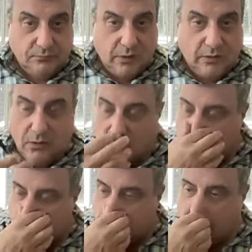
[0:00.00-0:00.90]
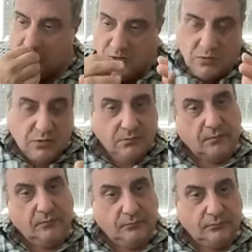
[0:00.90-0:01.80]
in those situations,
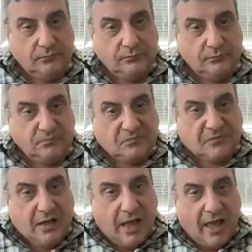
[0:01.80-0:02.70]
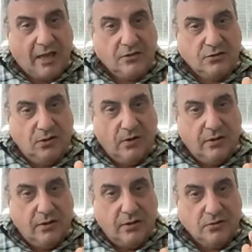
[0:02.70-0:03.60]
and as
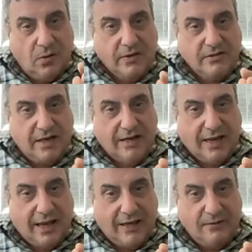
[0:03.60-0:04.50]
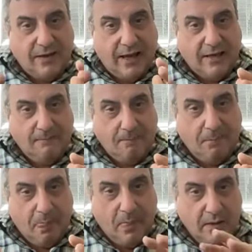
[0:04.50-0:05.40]
long as they can then
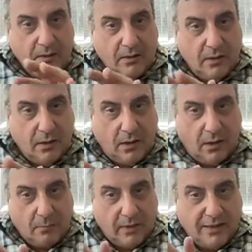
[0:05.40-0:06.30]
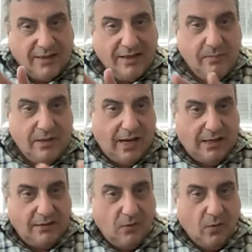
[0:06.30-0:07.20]

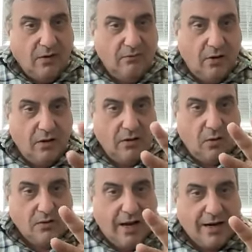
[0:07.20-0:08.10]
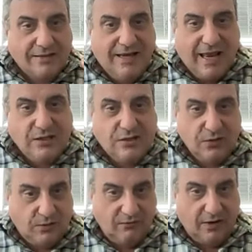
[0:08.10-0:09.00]
eliminate or not attend
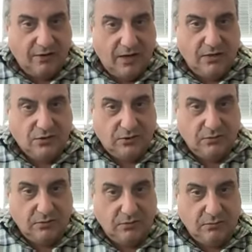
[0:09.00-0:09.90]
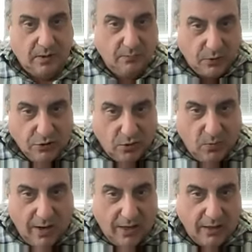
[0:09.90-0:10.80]
to the variation, right, push it
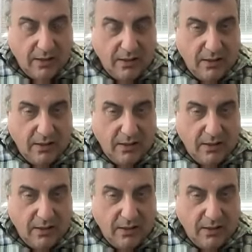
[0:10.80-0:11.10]
away,